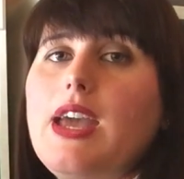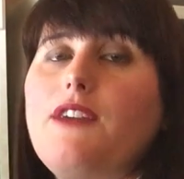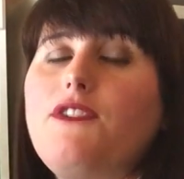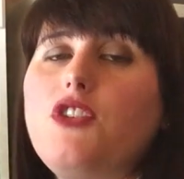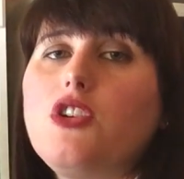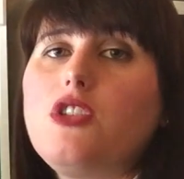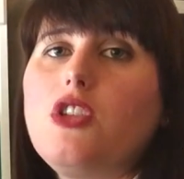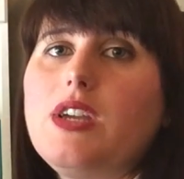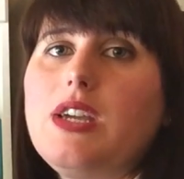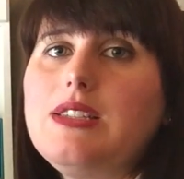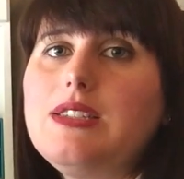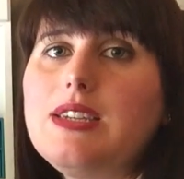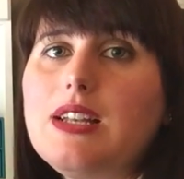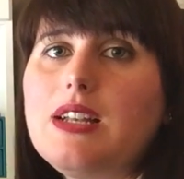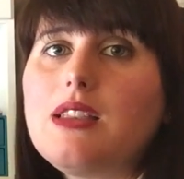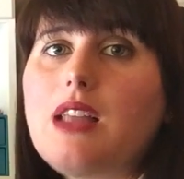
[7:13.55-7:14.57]
If you're looking
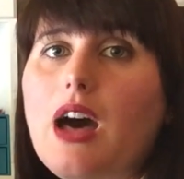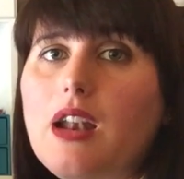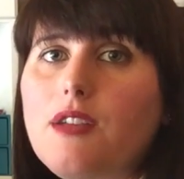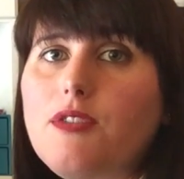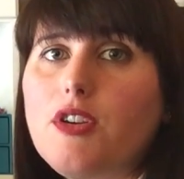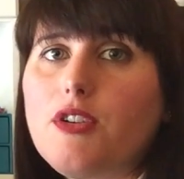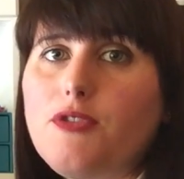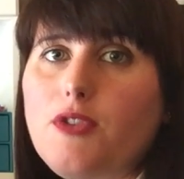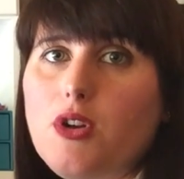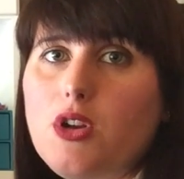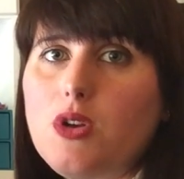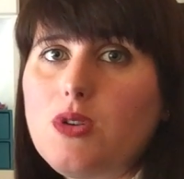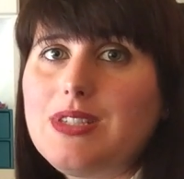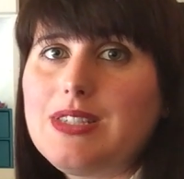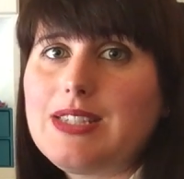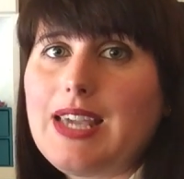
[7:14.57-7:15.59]
to get a lot of your
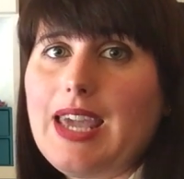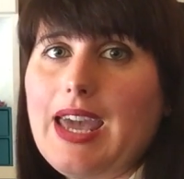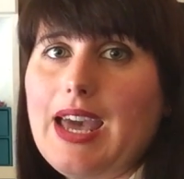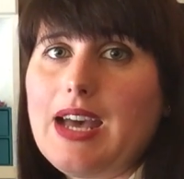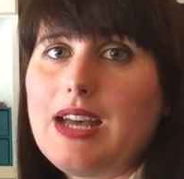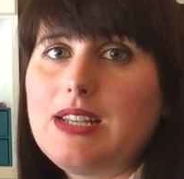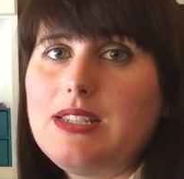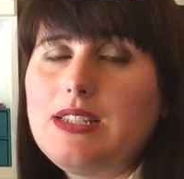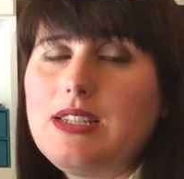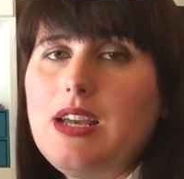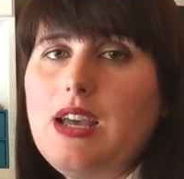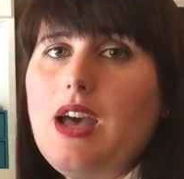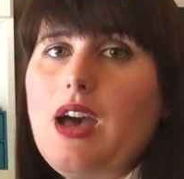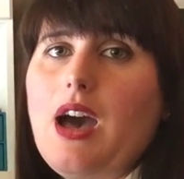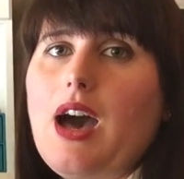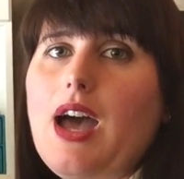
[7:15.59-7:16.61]
photos scanned,
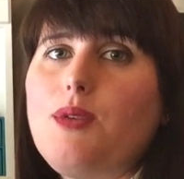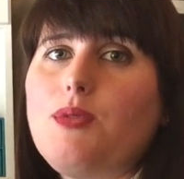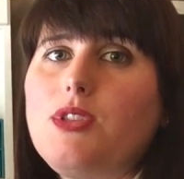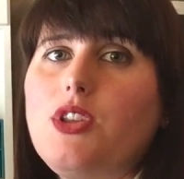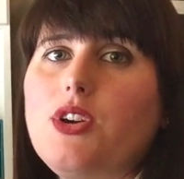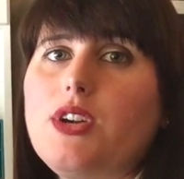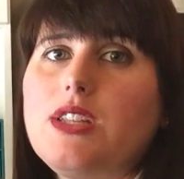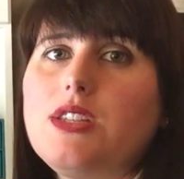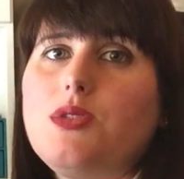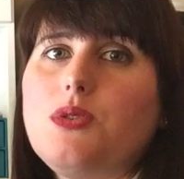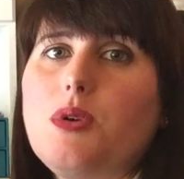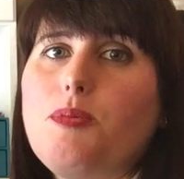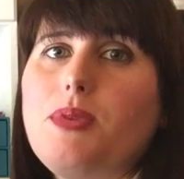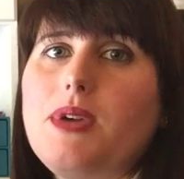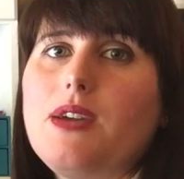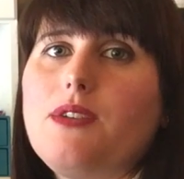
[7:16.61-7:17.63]
I would look into
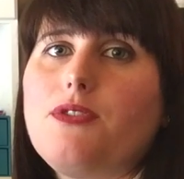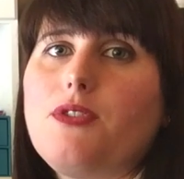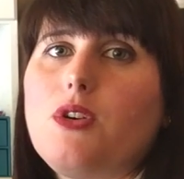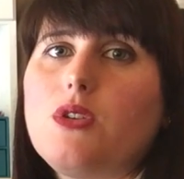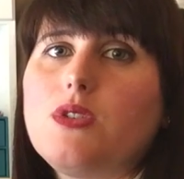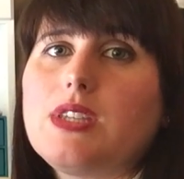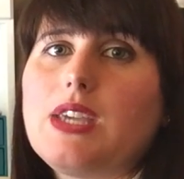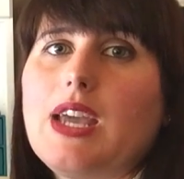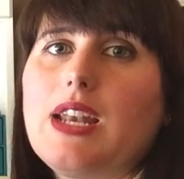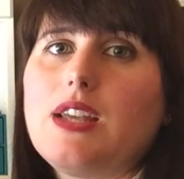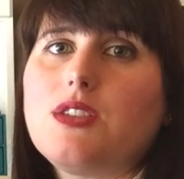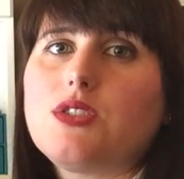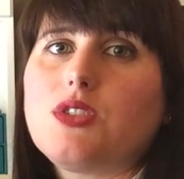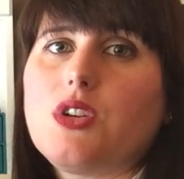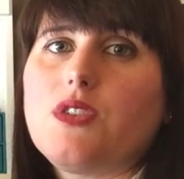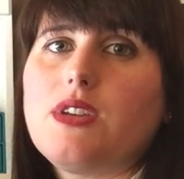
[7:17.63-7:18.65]
a big photo
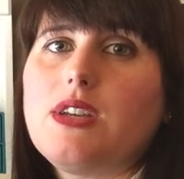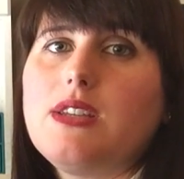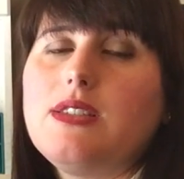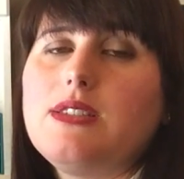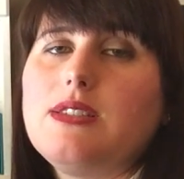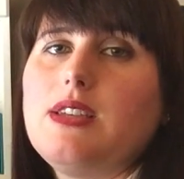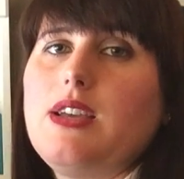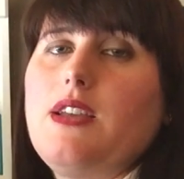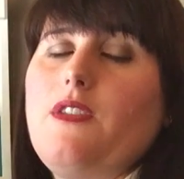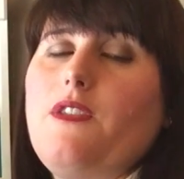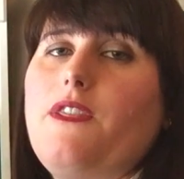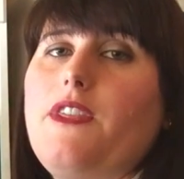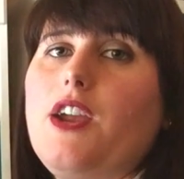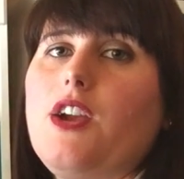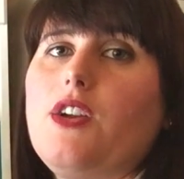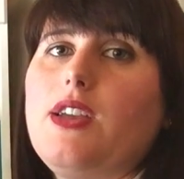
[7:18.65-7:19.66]
scanning service.
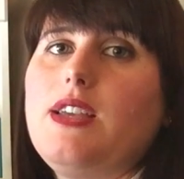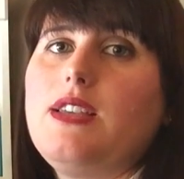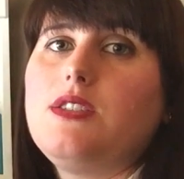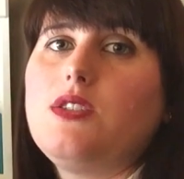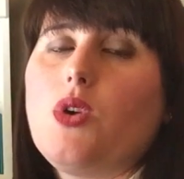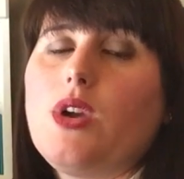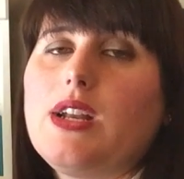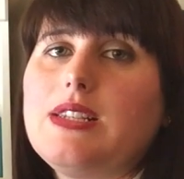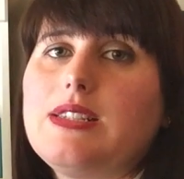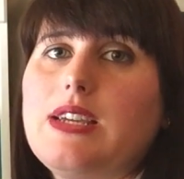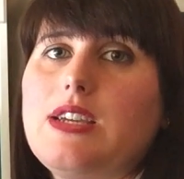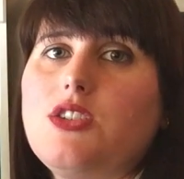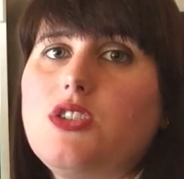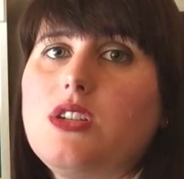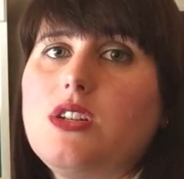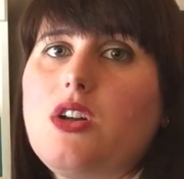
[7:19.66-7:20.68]
There is an
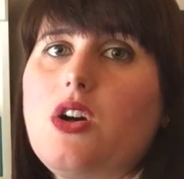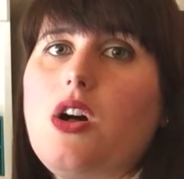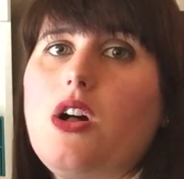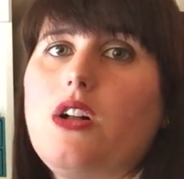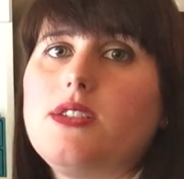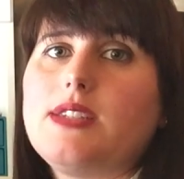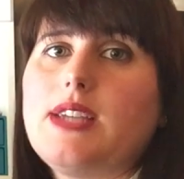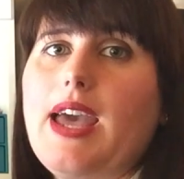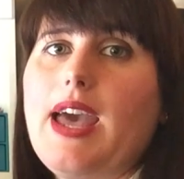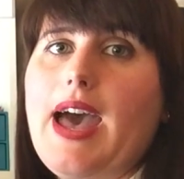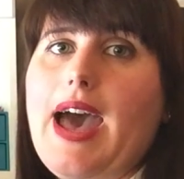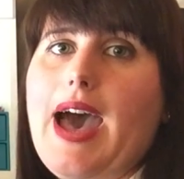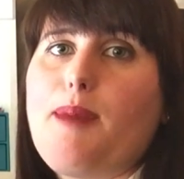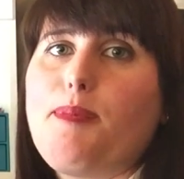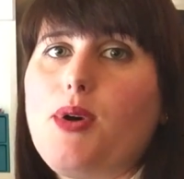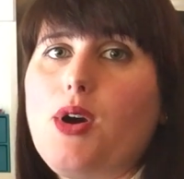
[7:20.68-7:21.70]
organization called
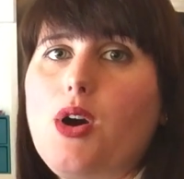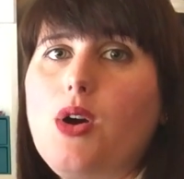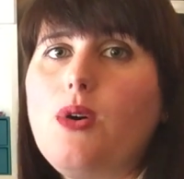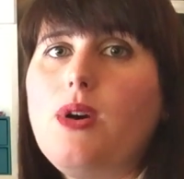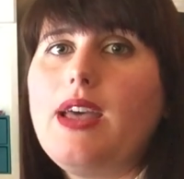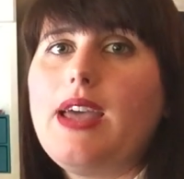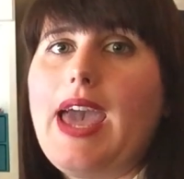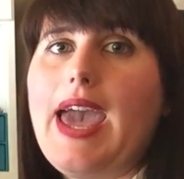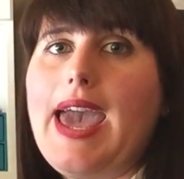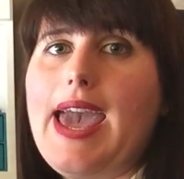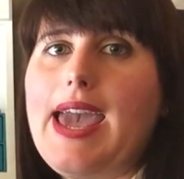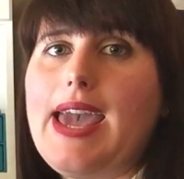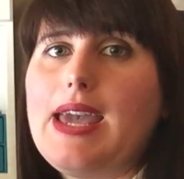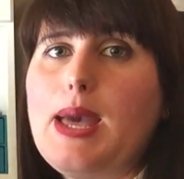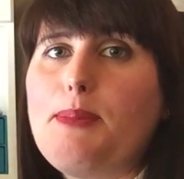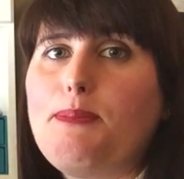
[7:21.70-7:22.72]
APPO,
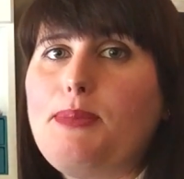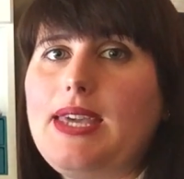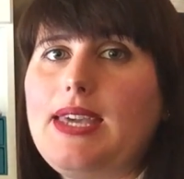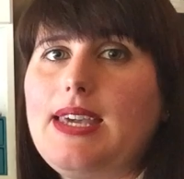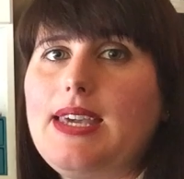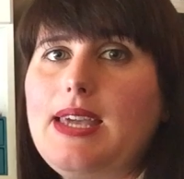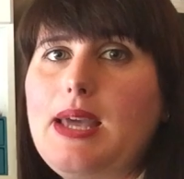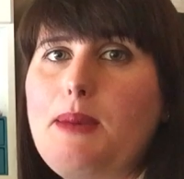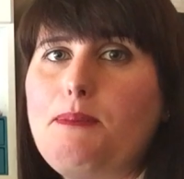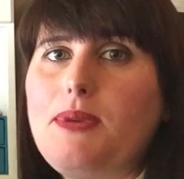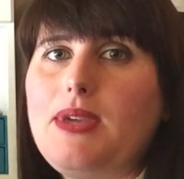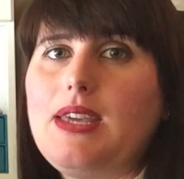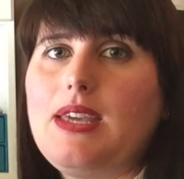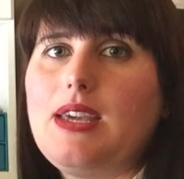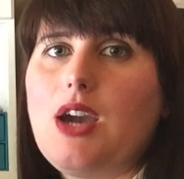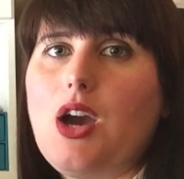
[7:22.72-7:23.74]

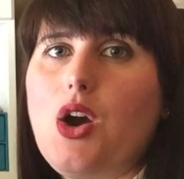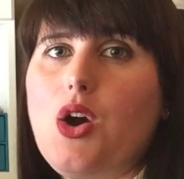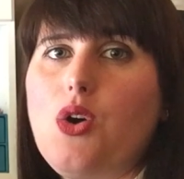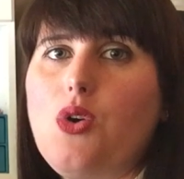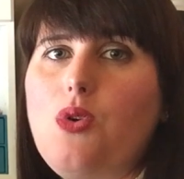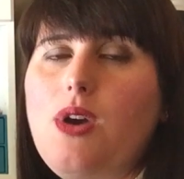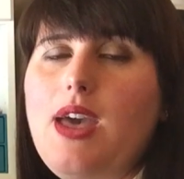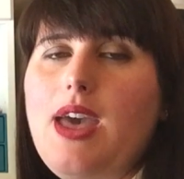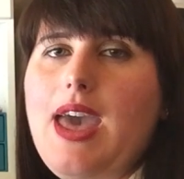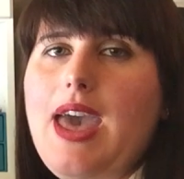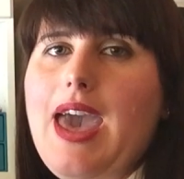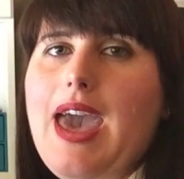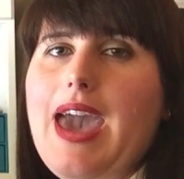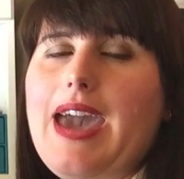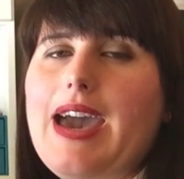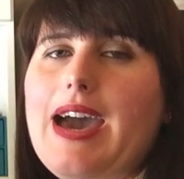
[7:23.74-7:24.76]
A-P-P-O,
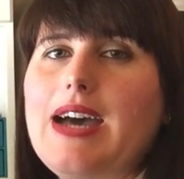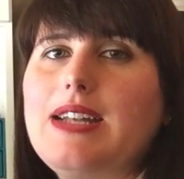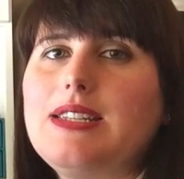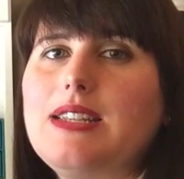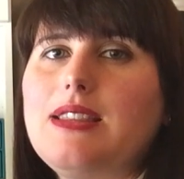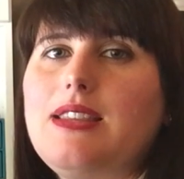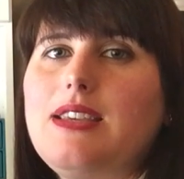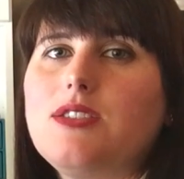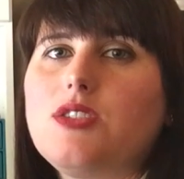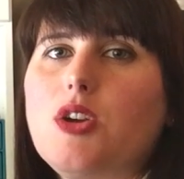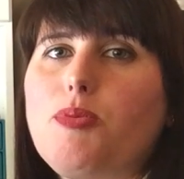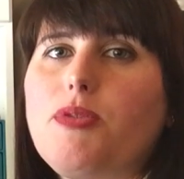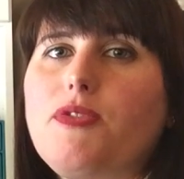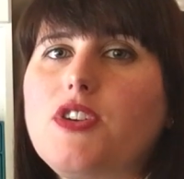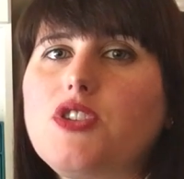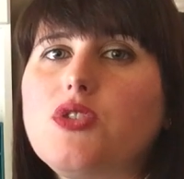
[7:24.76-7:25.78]
and these are
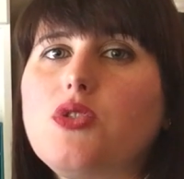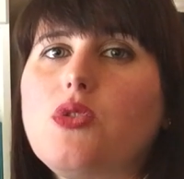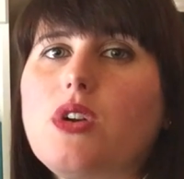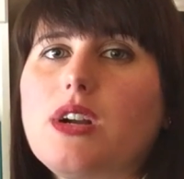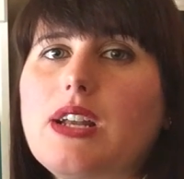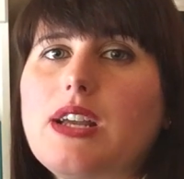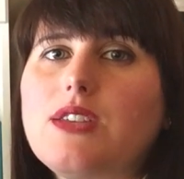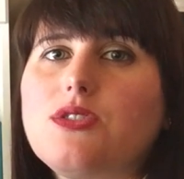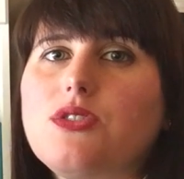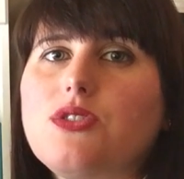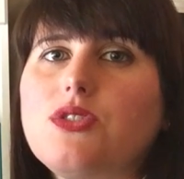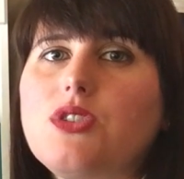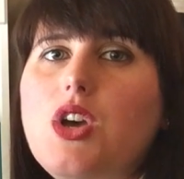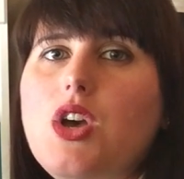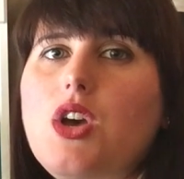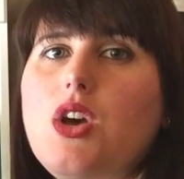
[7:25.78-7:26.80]
professional organizers